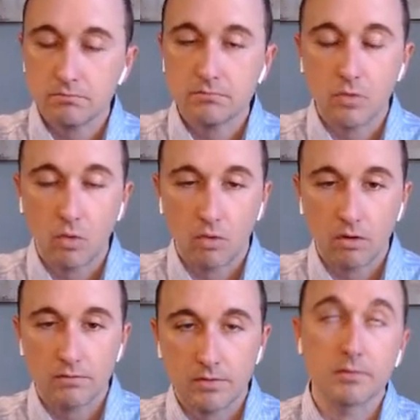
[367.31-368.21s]

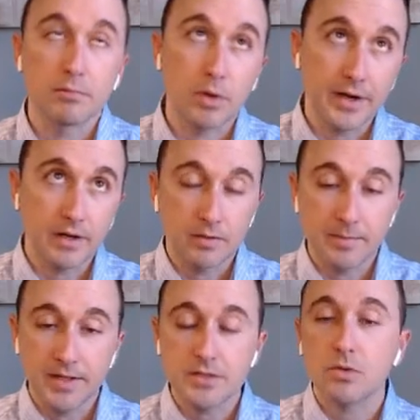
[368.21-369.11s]
or
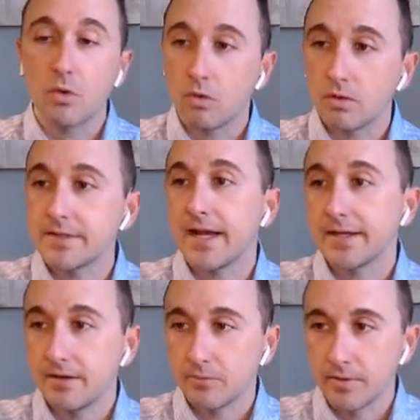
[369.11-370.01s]
bradyarrhythmias or
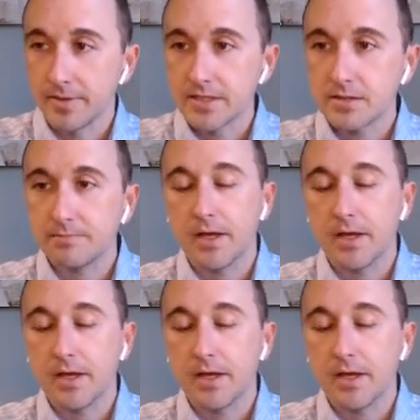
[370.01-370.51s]
tachyarrhythmias,